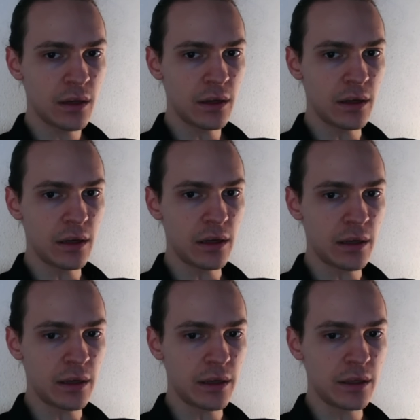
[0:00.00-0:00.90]

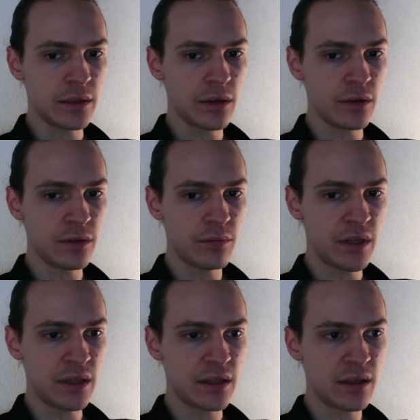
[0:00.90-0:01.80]
it's going to
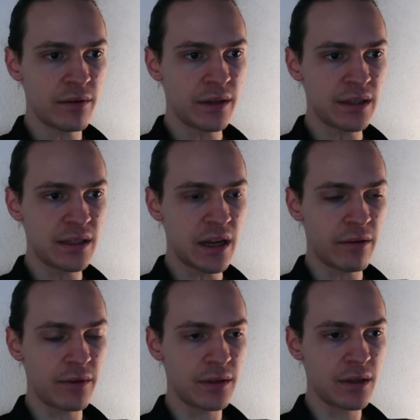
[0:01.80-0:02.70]
be
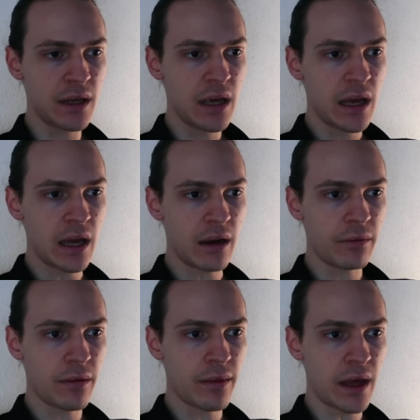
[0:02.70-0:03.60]
77, and
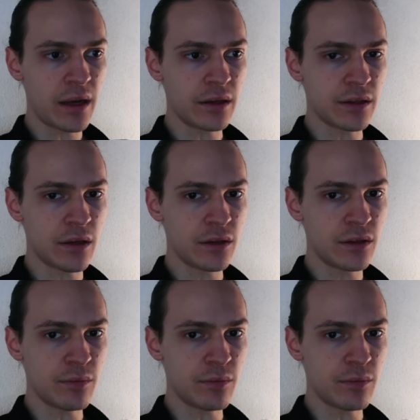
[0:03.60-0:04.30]
after that is going to